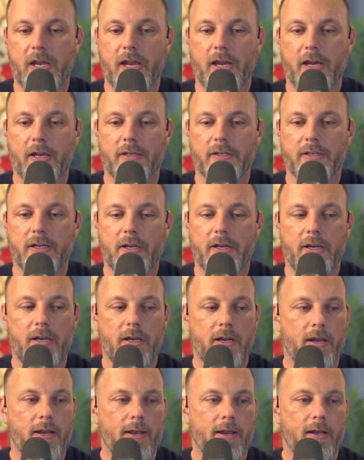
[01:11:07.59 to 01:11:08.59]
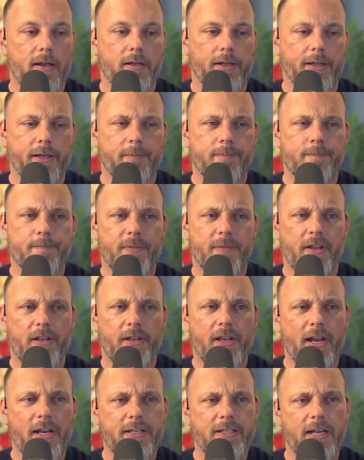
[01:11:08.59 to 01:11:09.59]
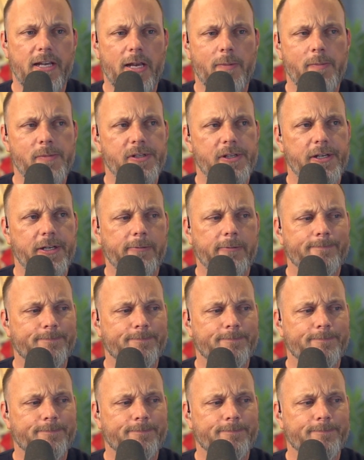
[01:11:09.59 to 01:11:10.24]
and and a lot of times, like